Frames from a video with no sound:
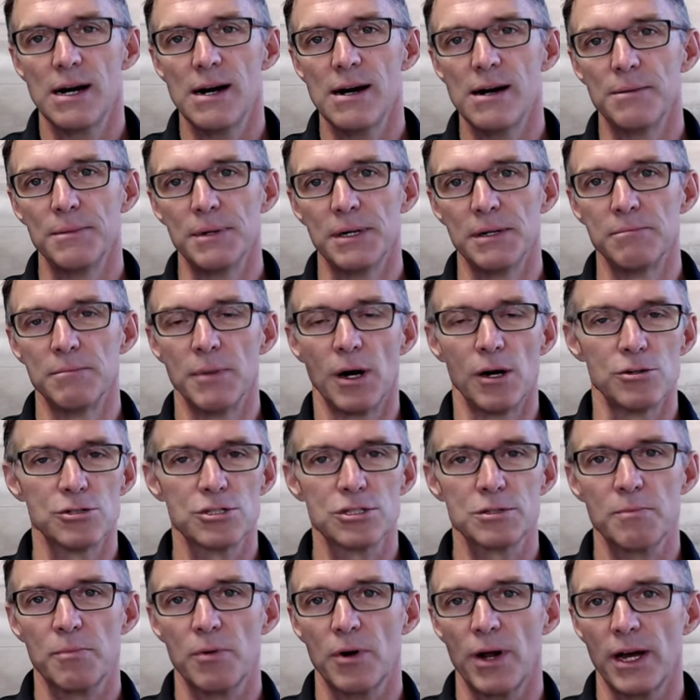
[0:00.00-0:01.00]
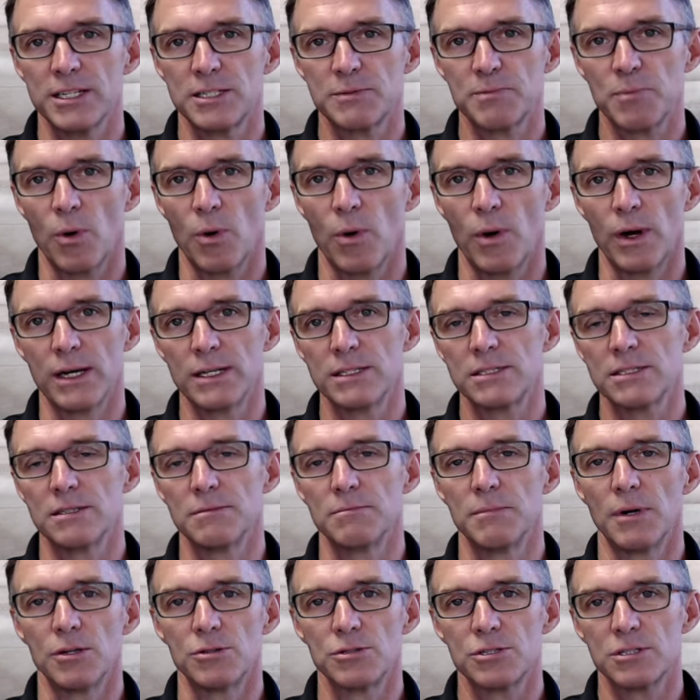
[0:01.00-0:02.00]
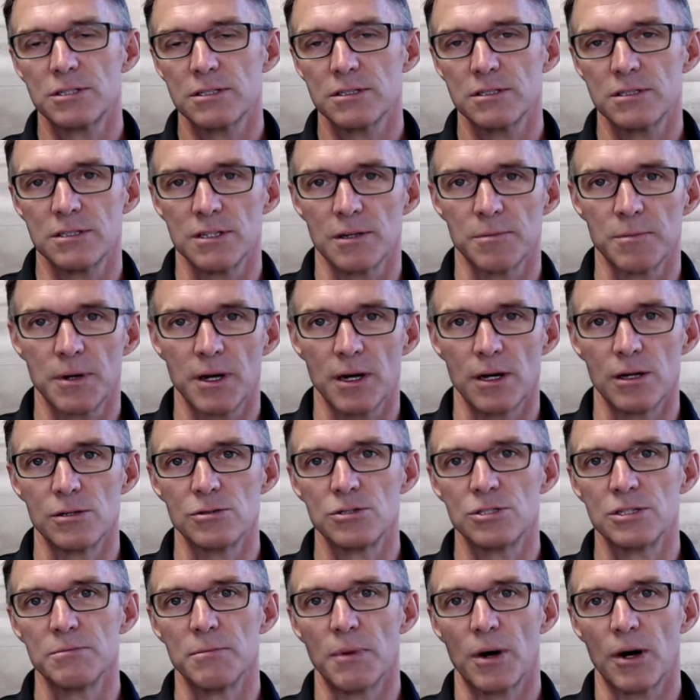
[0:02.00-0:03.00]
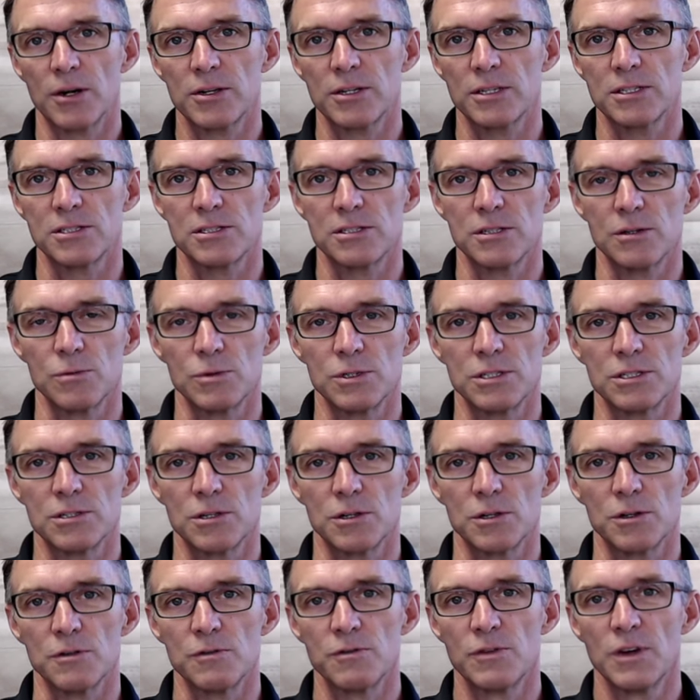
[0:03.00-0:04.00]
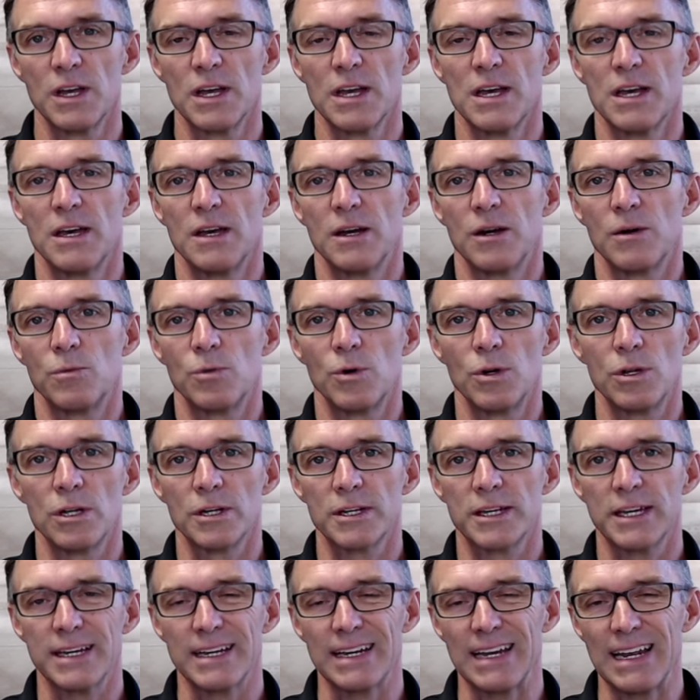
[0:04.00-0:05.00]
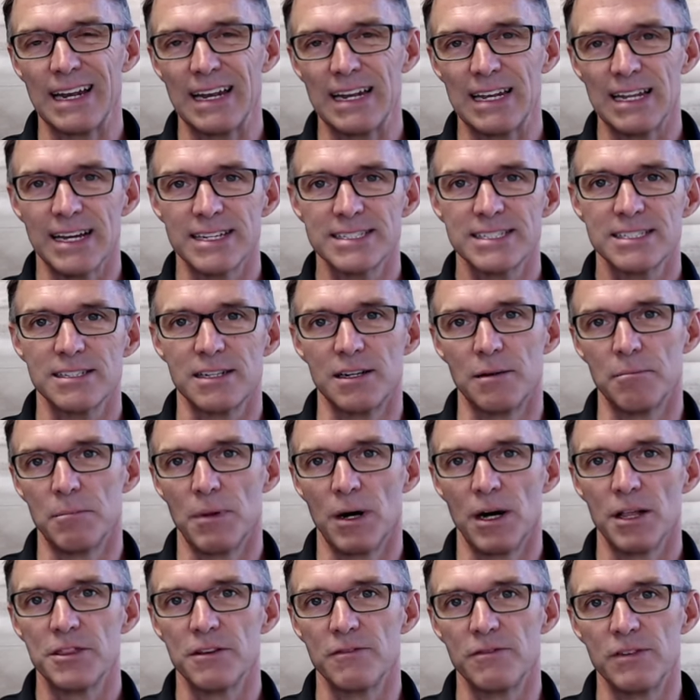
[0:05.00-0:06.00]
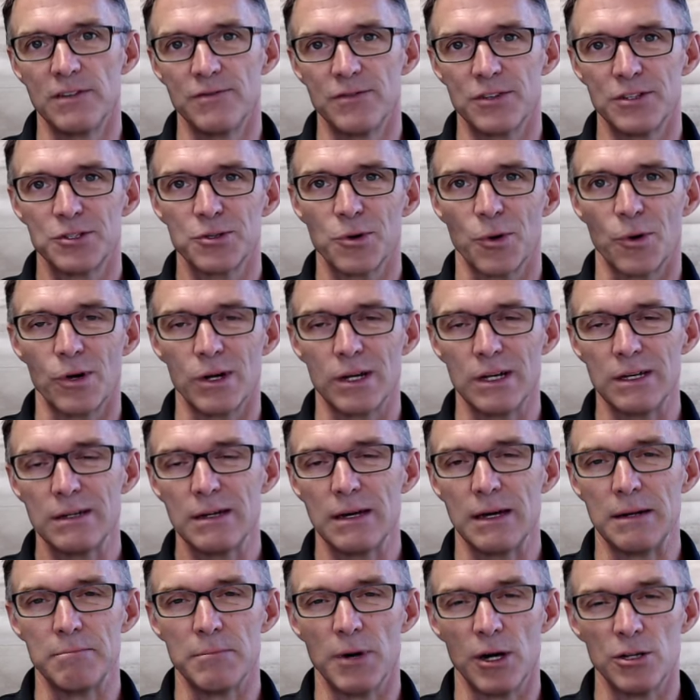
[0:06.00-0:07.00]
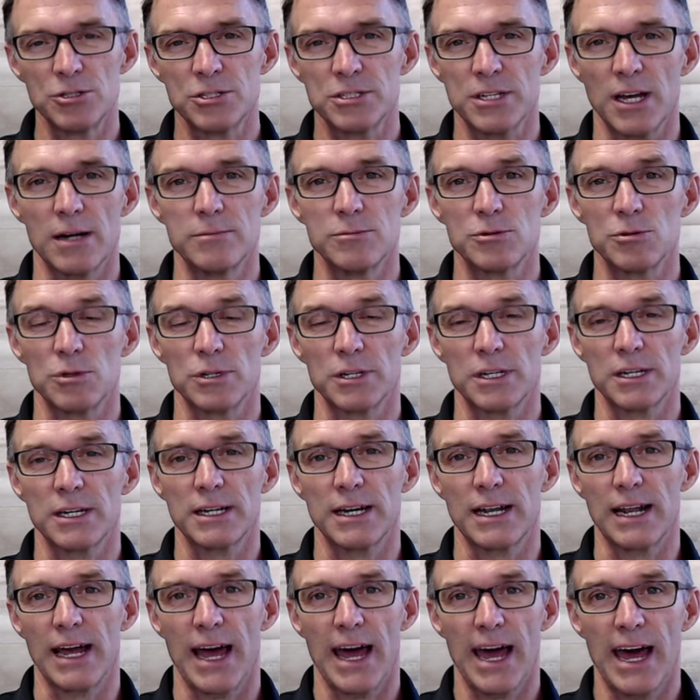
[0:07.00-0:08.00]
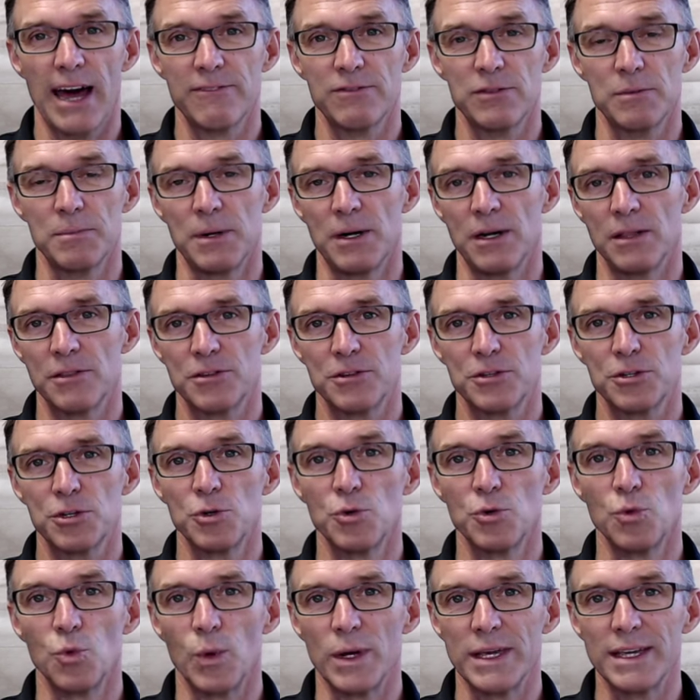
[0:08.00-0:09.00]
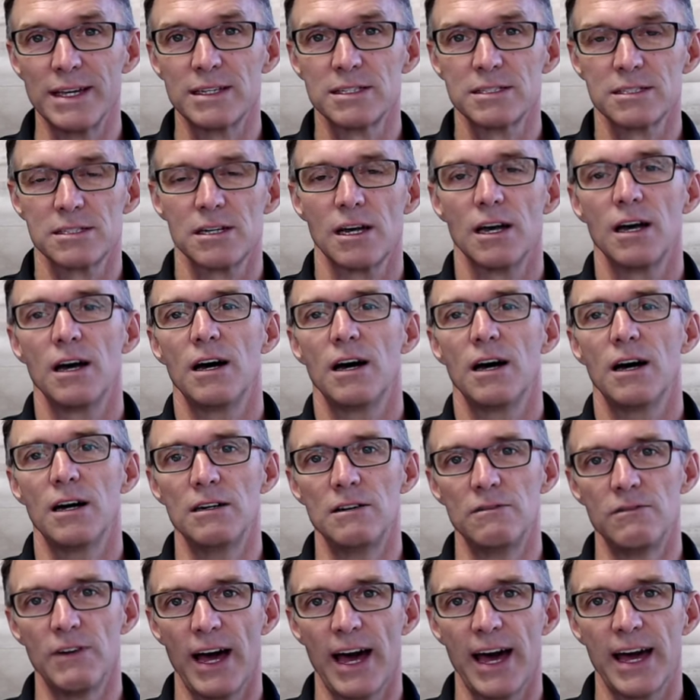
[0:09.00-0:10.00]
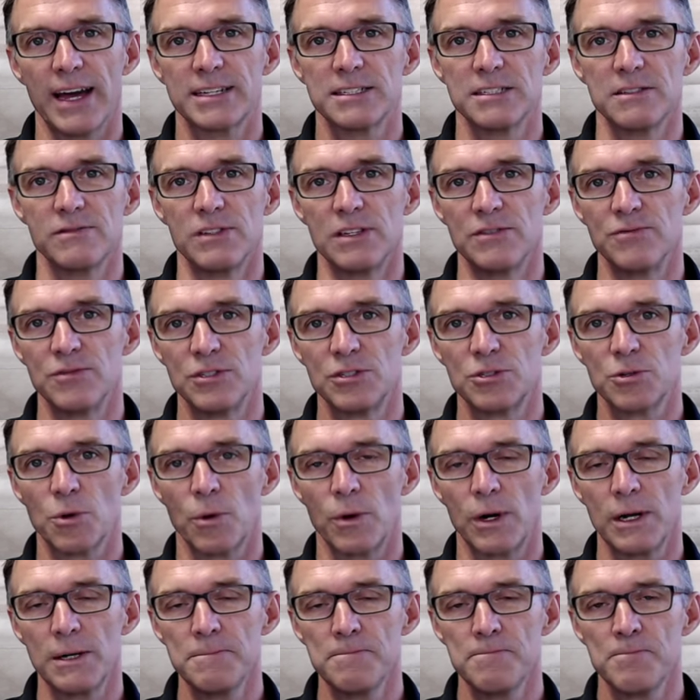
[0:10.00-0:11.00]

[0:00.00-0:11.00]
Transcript: In most price points and most zip codes and markets that we serve, we're looking at less than a month of inventory, and most times we're looking at a half a month, 2 weeks of active inventory.